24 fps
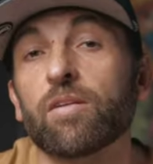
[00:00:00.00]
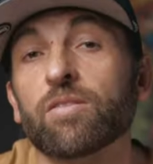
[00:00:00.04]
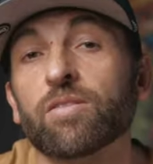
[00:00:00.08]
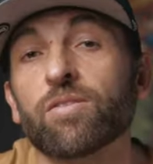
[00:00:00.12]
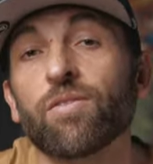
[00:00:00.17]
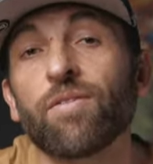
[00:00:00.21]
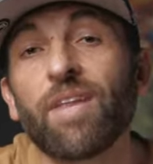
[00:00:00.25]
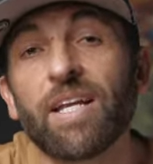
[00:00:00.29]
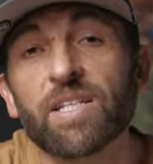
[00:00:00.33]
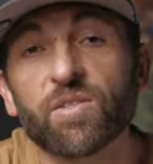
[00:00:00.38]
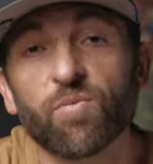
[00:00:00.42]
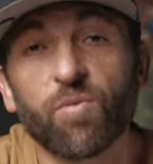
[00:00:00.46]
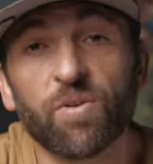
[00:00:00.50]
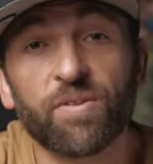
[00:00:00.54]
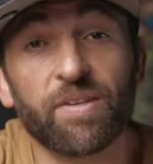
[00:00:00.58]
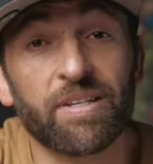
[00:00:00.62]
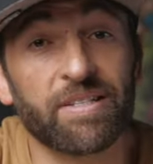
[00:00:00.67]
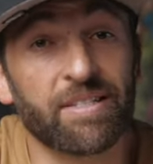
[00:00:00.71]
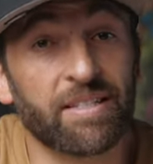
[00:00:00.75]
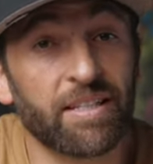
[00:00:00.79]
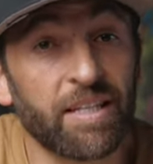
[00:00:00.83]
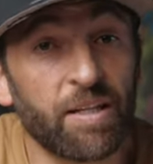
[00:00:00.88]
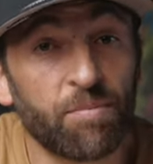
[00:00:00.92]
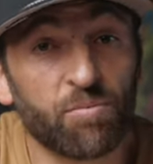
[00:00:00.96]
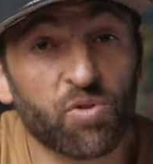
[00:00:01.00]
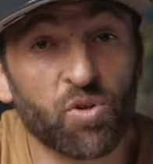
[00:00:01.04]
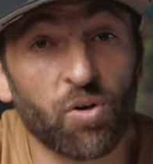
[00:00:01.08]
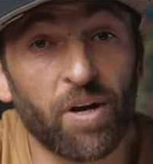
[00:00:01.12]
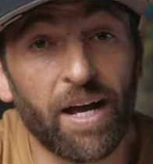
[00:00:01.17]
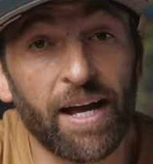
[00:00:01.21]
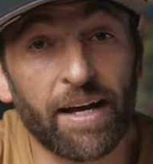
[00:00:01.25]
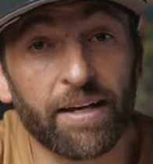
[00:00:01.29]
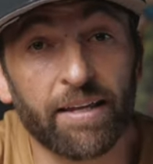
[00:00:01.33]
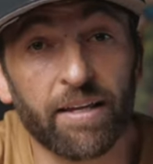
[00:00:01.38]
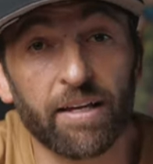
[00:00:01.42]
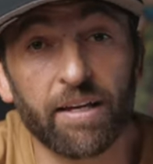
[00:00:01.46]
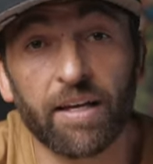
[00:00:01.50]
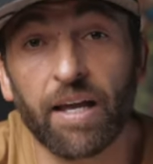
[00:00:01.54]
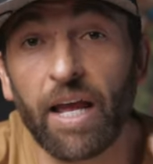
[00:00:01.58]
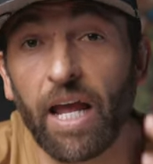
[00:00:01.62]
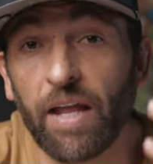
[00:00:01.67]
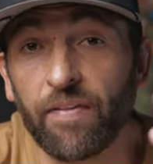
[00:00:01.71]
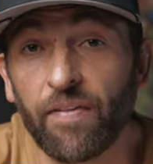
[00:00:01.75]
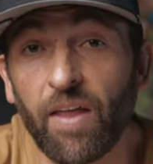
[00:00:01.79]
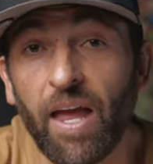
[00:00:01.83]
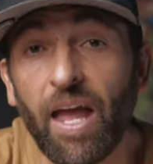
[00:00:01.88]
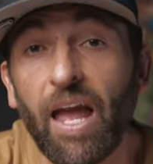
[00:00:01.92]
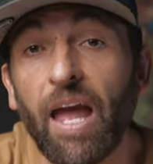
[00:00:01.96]
So that's what the sleep tracking
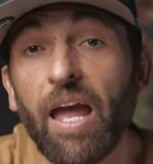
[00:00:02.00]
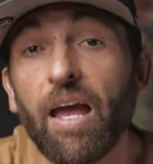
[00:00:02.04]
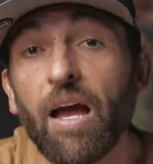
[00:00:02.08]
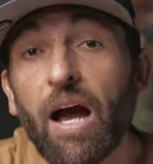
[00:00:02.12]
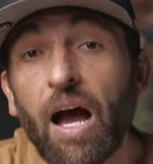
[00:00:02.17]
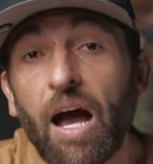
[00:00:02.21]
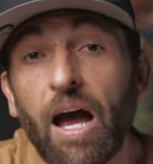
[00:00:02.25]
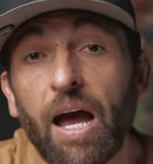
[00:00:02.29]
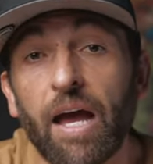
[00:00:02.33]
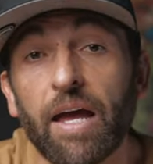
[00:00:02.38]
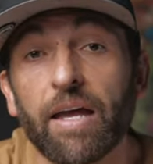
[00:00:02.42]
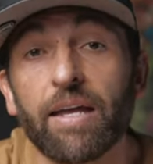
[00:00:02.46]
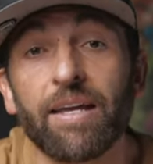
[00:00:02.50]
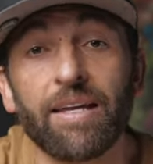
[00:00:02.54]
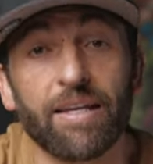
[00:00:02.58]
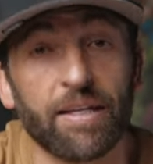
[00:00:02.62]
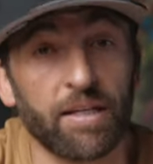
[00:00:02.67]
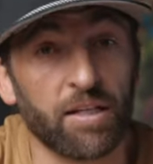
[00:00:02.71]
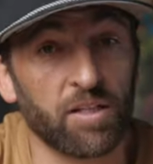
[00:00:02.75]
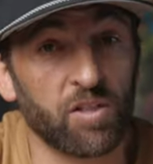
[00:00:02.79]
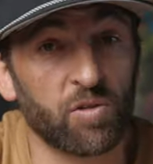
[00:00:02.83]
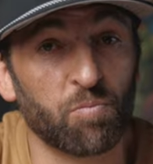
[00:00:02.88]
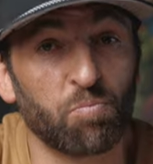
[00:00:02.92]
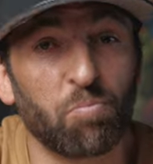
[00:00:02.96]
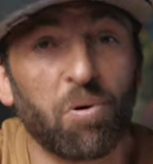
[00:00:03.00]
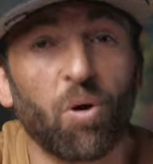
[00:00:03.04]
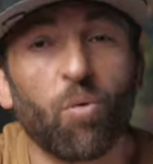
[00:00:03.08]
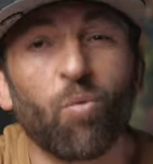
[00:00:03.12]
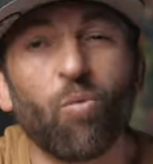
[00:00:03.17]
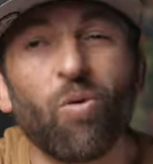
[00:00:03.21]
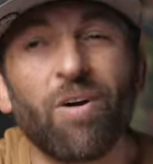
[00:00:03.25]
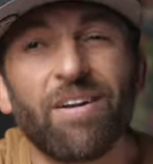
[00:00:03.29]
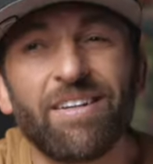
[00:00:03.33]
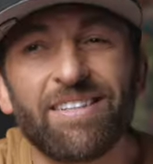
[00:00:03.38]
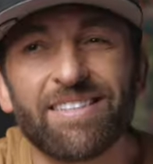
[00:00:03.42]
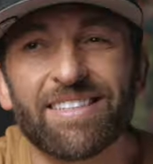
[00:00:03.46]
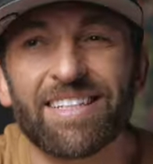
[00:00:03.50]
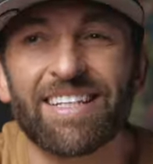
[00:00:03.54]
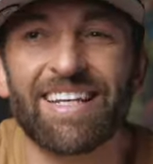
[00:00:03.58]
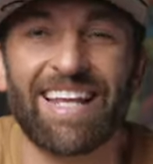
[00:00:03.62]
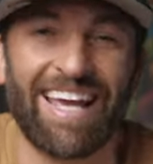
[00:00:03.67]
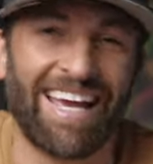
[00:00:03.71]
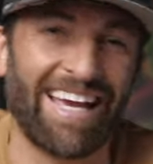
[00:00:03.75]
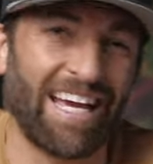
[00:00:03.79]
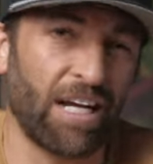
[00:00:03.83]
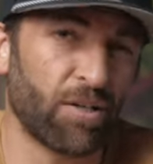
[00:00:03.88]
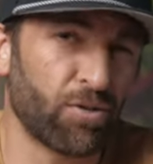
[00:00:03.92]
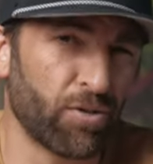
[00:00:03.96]
and the AI is, but what is it
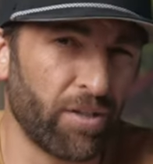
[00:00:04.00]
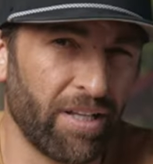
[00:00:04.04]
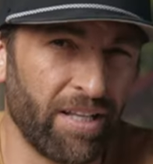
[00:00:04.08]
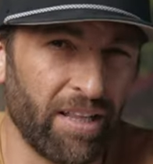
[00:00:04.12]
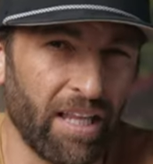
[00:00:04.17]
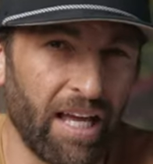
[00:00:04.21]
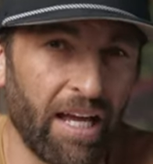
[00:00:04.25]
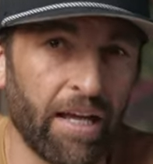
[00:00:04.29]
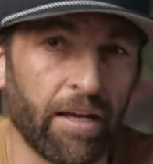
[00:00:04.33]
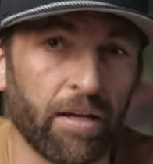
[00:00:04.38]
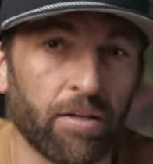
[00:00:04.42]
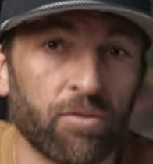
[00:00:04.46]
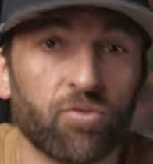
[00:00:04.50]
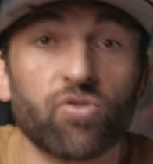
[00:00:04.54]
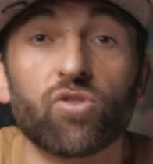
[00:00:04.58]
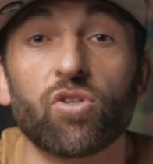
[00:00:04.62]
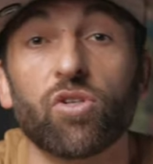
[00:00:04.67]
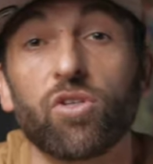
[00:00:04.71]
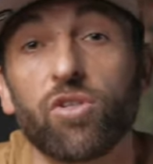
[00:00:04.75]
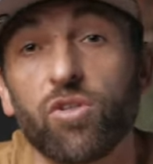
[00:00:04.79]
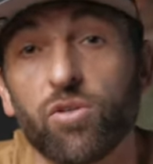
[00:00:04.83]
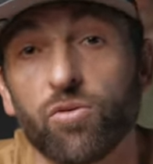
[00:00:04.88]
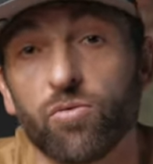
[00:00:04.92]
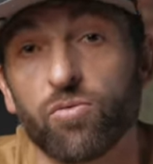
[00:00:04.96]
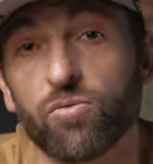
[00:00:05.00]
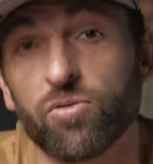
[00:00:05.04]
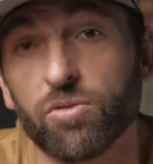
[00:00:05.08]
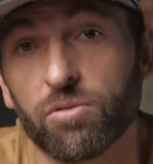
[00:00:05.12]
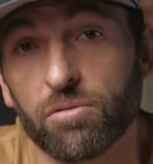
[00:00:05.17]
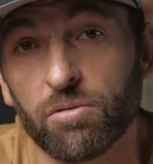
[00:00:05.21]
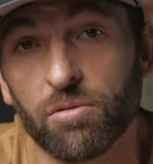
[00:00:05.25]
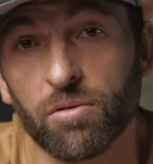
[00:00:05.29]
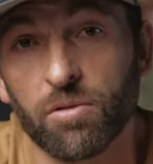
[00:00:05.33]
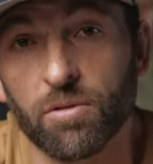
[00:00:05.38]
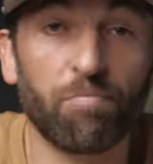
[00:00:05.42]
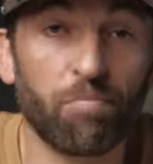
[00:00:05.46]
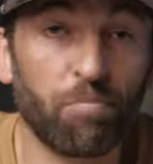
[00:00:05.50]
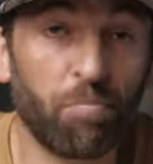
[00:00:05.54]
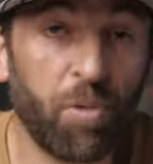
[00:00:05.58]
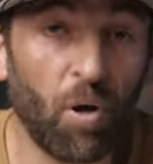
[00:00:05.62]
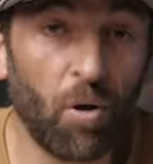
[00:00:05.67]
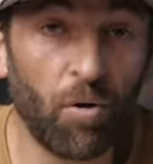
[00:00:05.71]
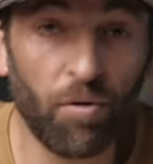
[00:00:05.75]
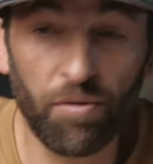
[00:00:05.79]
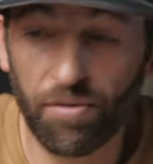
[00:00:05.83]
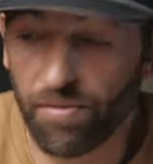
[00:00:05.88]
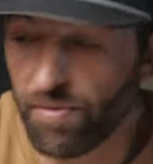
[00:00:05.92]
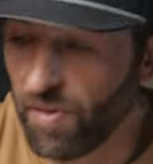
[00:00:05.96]
actually like to use?
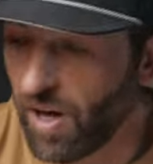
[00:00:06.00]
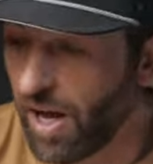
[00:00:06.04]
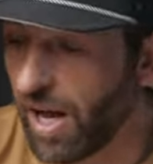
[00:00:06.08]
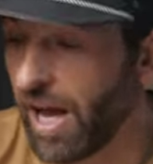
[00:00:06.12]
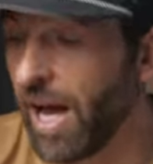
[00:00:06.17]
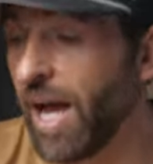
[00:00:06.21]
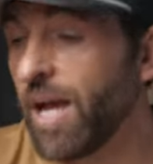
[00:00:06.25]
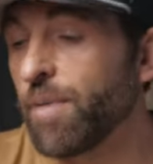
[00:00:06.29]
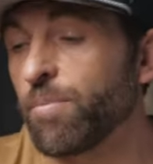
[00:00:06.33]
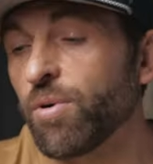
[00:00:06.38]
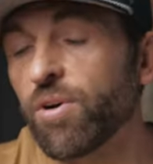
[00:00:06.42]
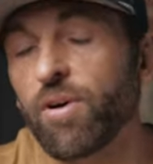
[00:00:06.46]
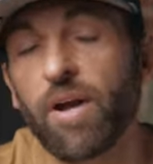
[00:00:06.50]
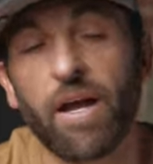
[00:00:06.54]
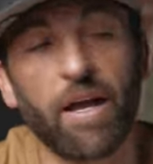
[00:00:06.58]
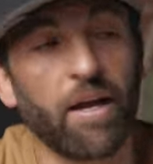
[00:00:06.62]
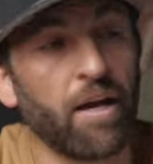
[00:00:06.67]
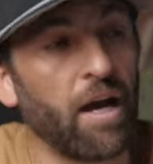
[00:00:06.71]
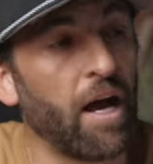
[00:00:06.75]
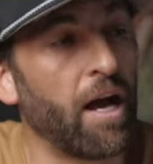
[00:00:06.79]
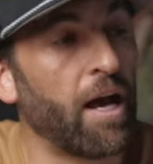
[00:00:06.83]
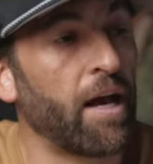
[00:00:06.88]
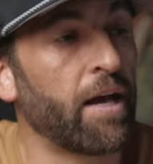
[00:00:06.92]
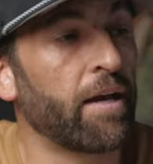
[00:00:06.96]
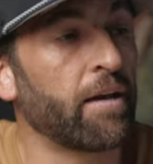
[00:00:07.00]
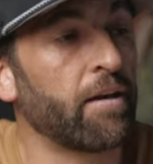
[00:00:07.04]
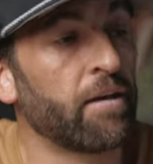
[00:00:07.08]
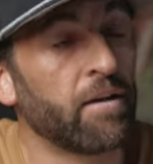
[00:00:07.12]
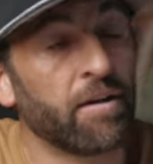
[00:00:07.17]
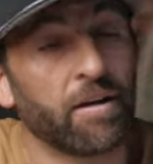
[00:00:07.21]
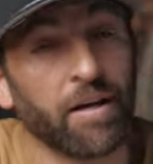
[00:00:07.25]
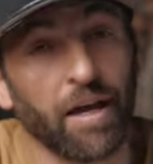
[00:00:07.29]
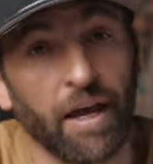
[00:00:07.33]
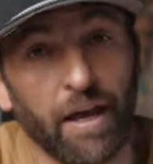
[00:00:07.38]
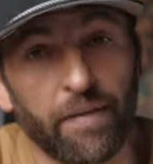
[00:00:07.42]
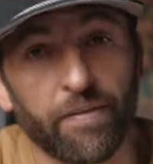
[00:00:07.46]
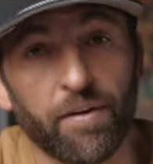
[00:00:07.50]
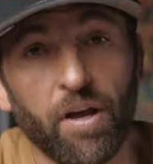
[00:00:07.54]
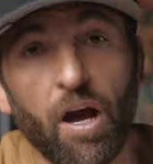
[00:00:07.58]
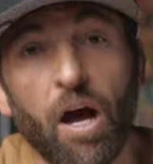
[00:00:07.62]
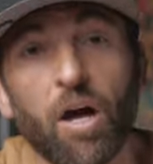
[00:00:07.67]
Both the Hyber AI and the